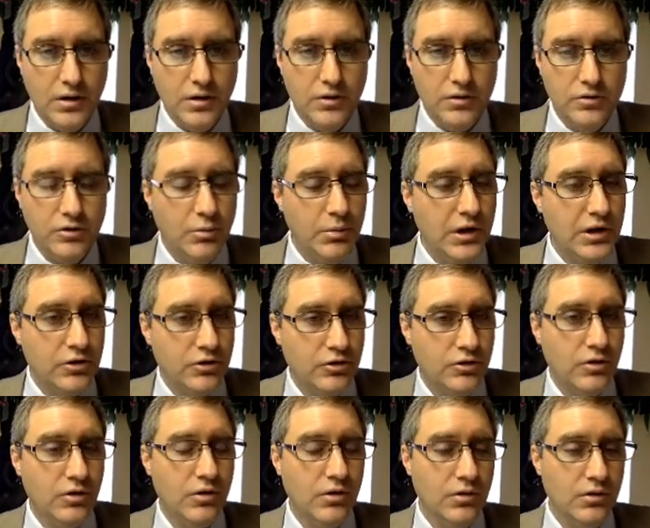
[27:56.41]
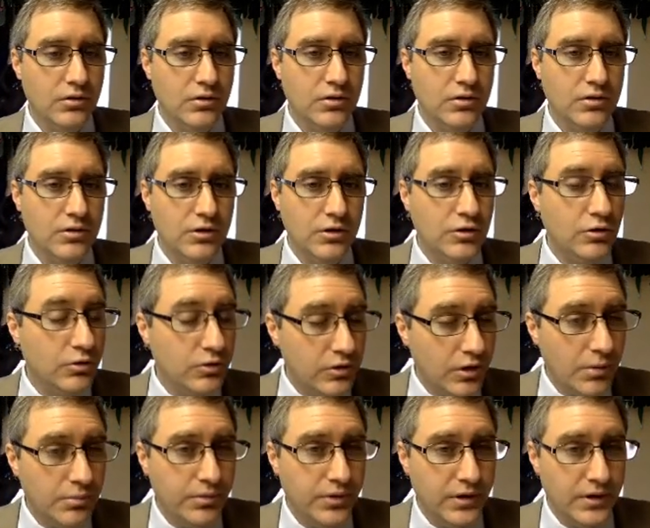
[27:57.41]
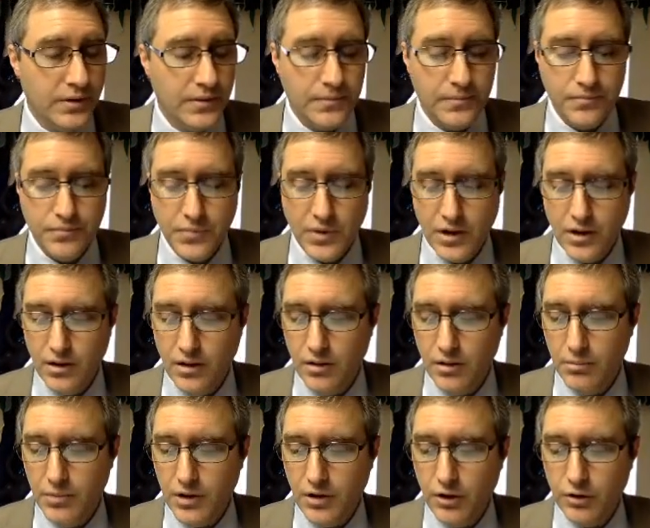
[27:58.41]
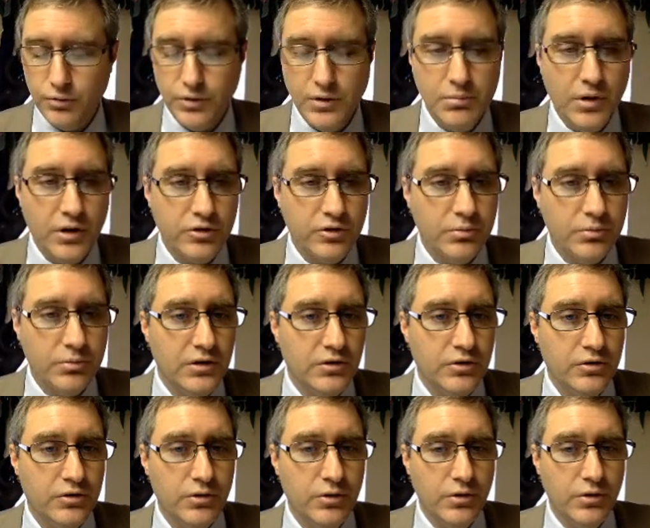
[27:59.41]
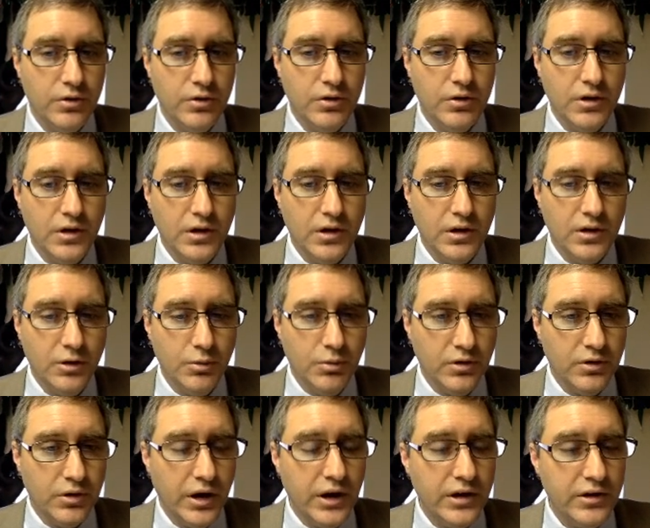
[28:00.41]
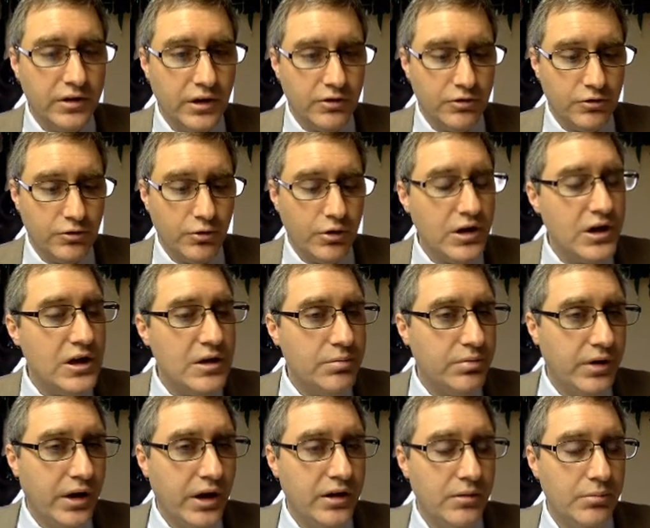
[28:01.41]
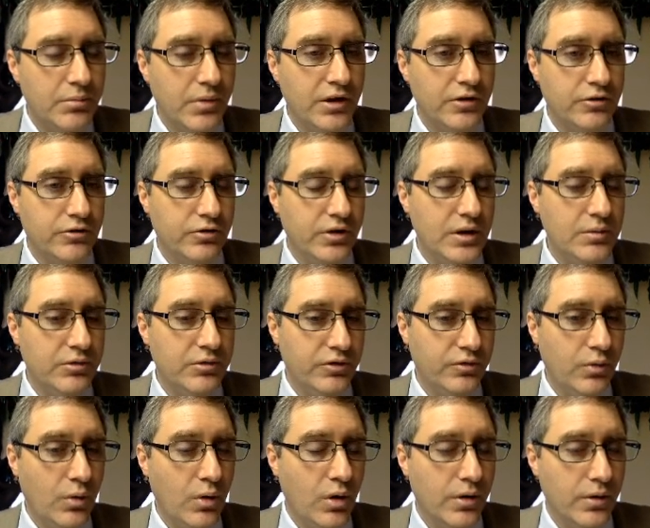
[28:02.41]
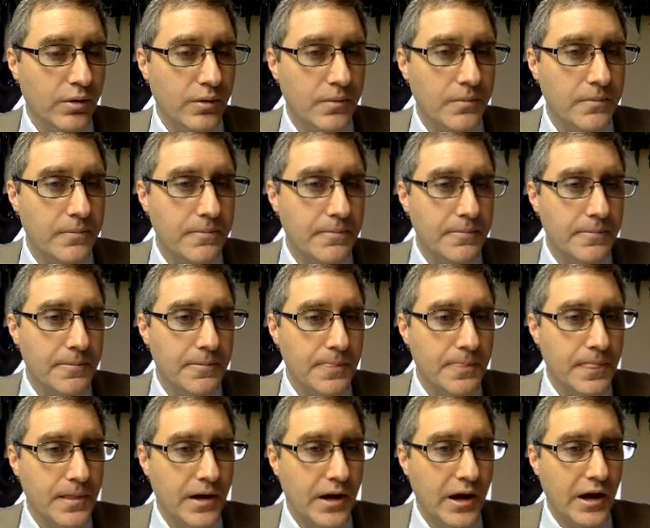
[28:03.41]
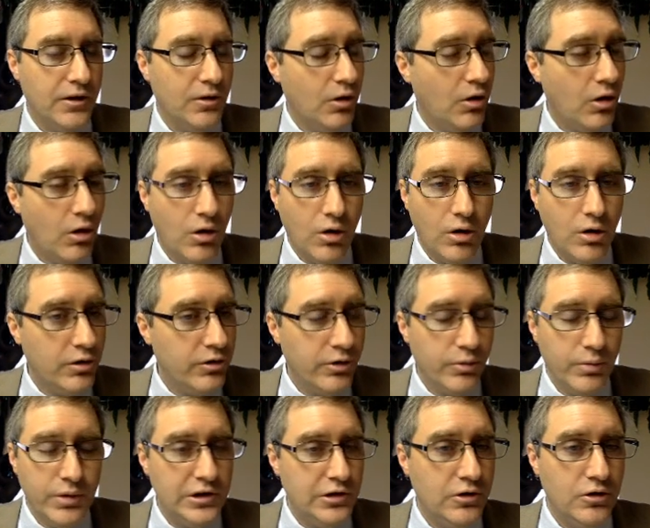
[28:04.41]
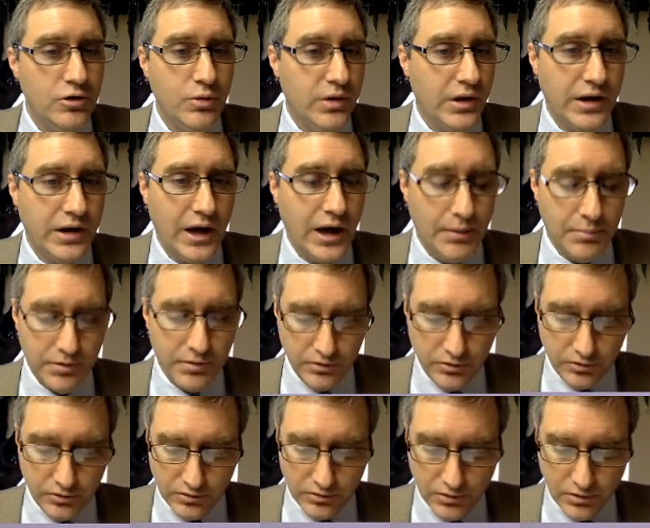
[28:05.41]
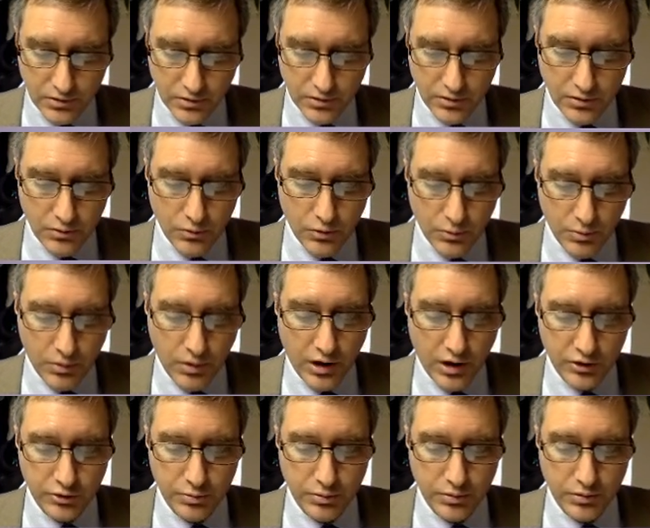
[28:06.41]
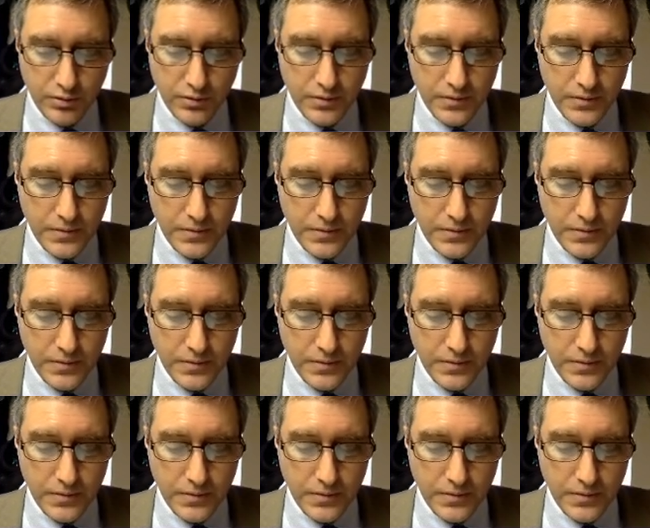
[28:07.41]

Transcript: So make sure you do something because we must sure that we're like that tree planted by streams of water, and all that we do when that happens will prosper.